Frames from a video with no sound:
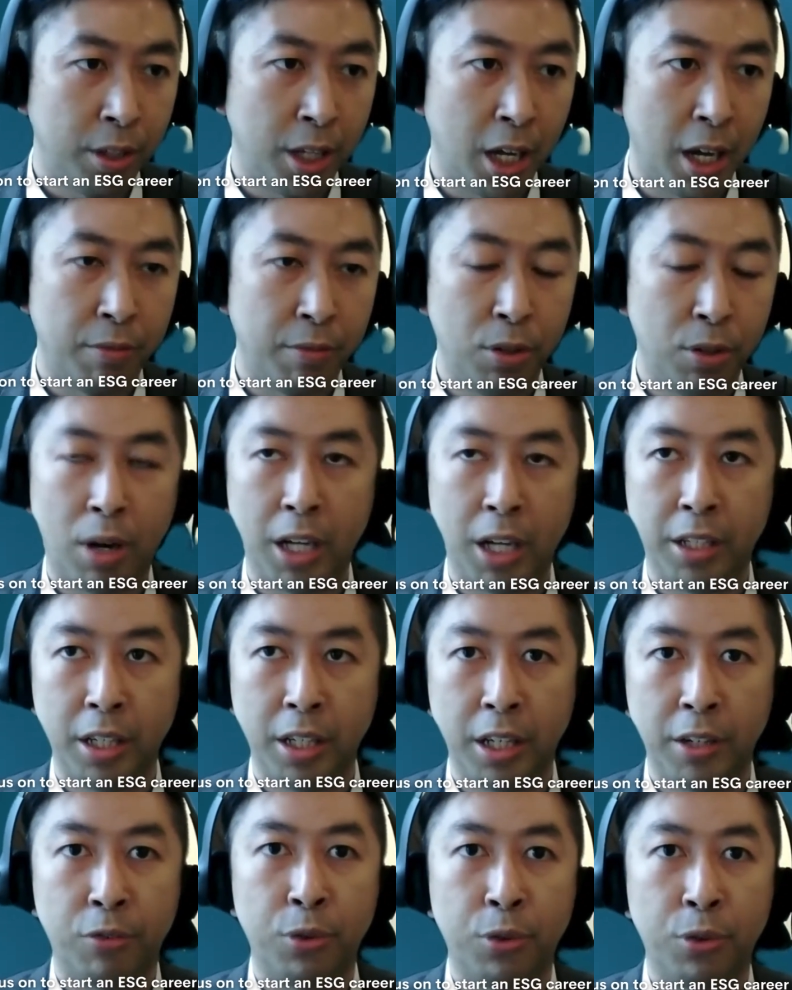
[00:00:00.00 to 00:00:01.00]
They have no
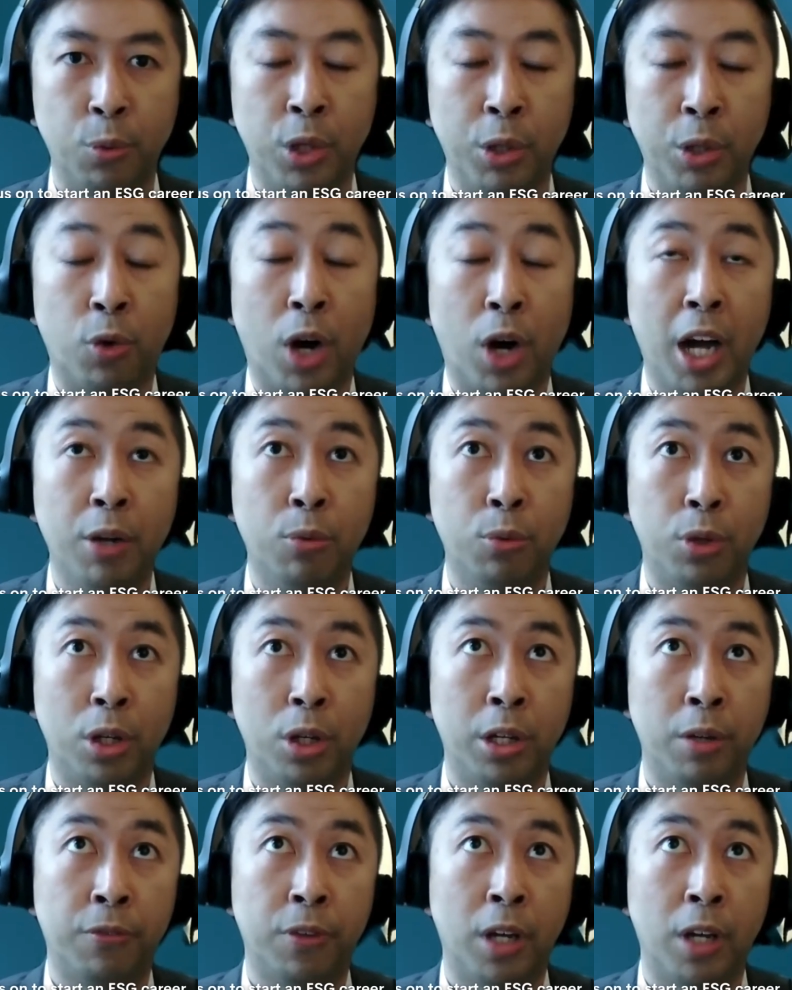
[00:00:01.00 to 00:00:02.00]
idea
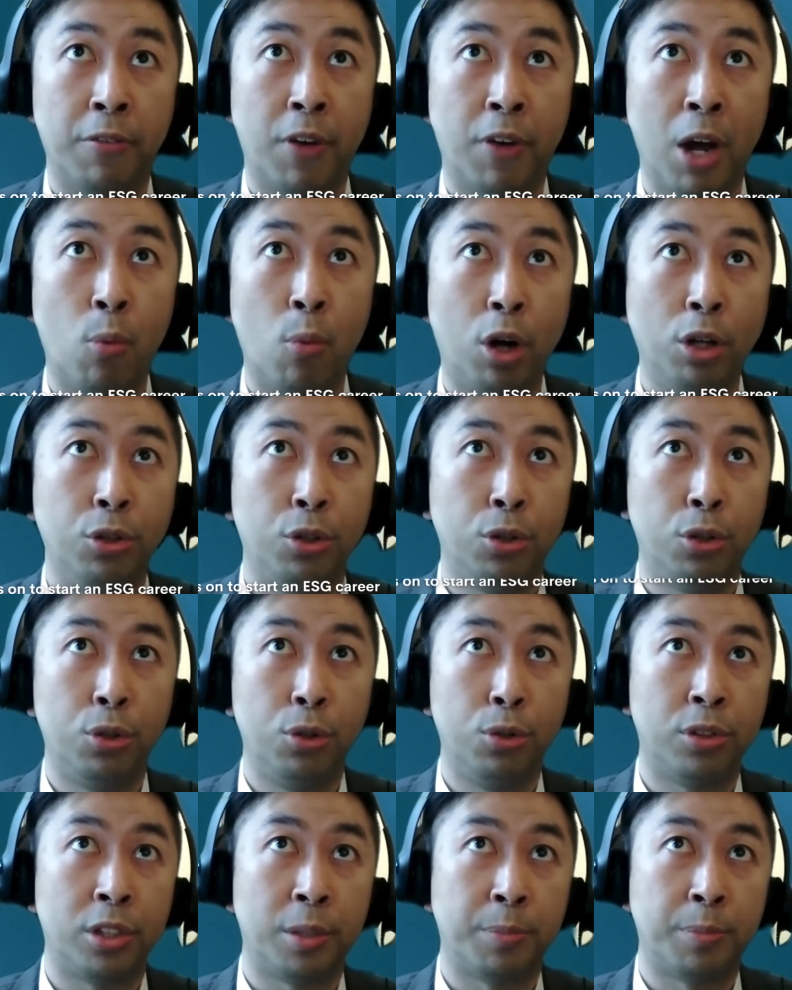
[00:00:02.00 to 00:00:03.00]
if I want to
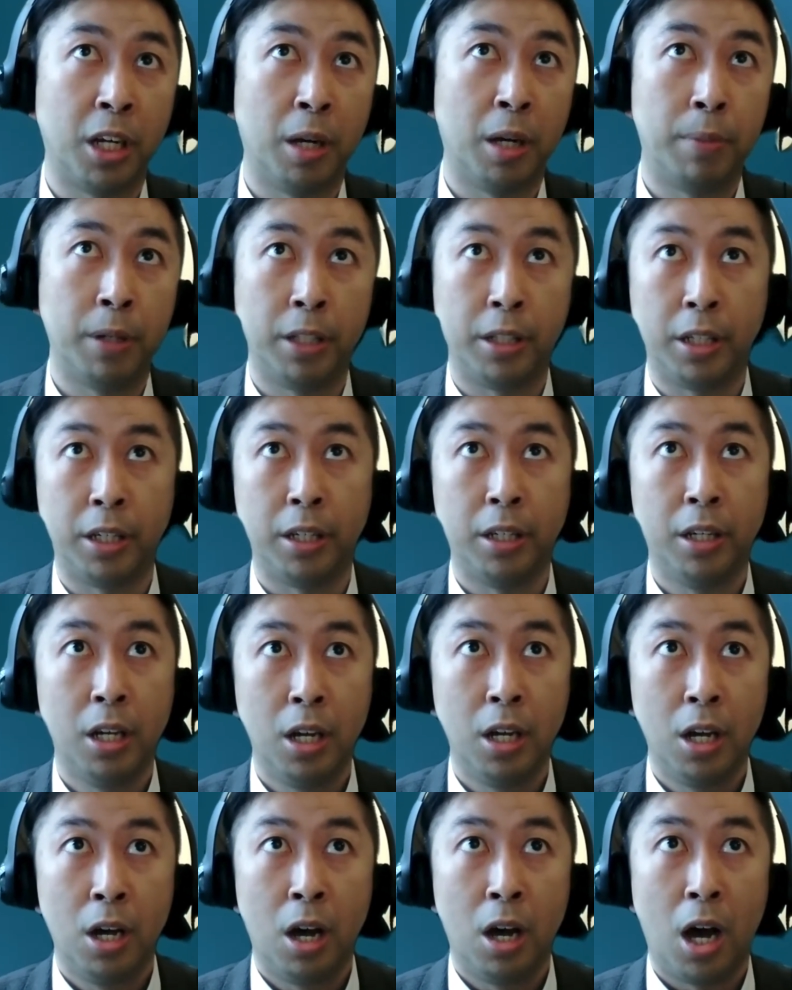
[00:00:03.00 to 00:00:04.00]
do sustainability,
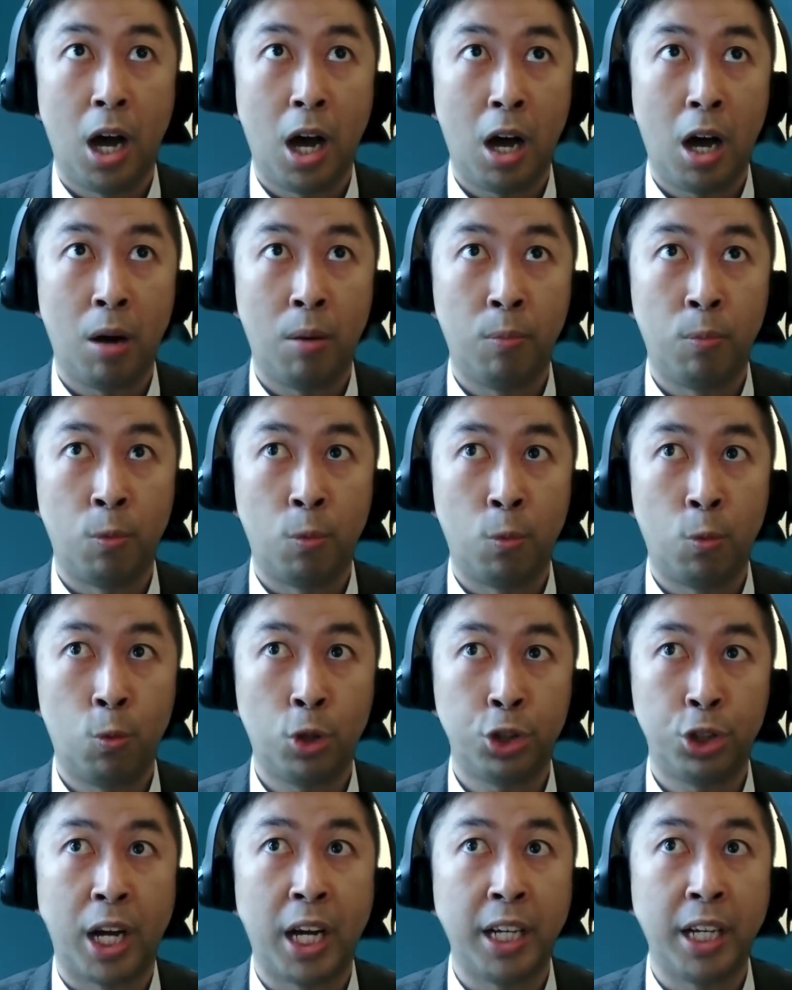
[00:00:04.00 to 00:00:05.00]
what
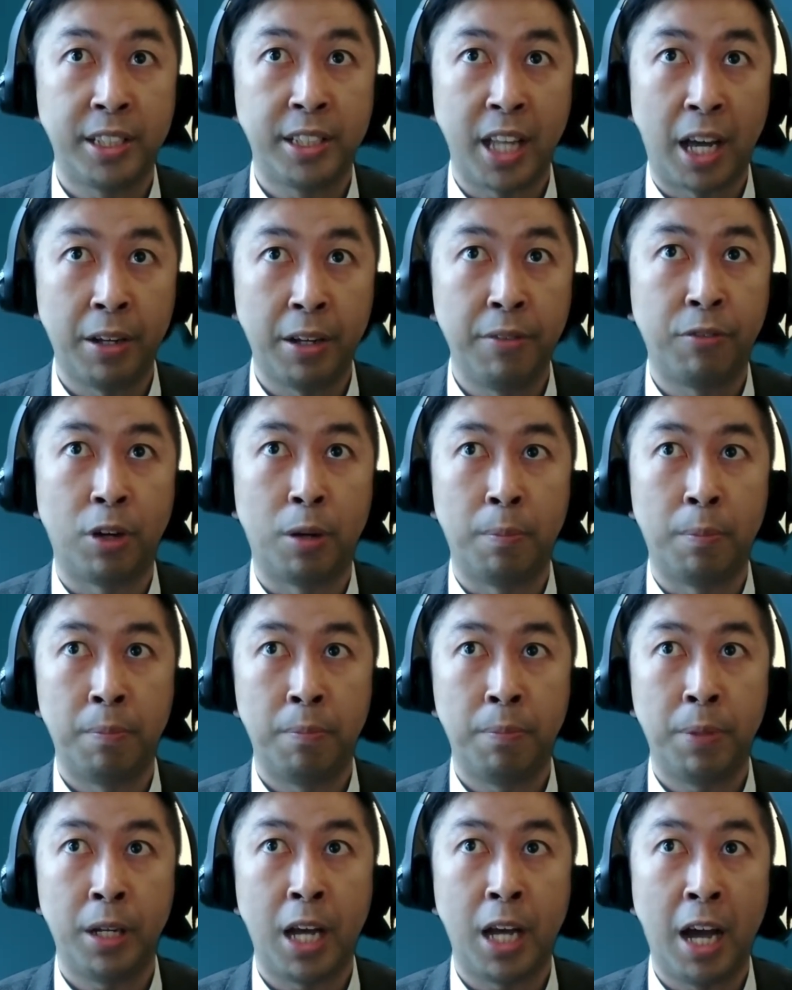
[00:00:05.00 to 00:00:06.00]
should I starting from?
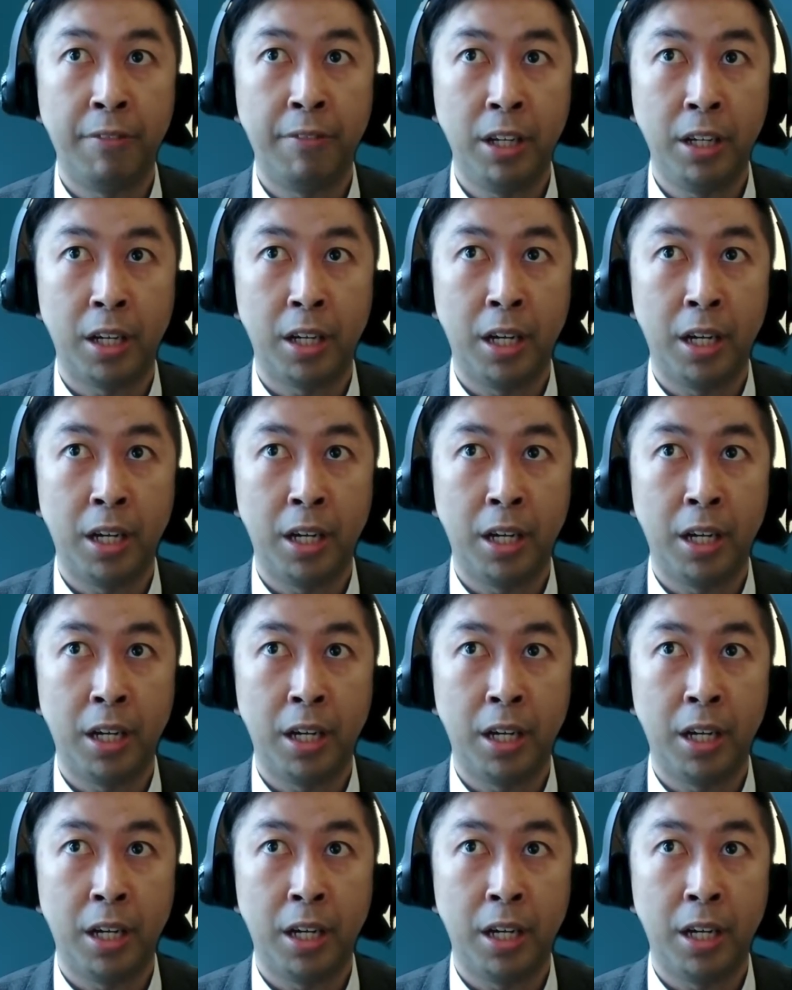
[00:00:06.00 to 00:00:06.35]
But I think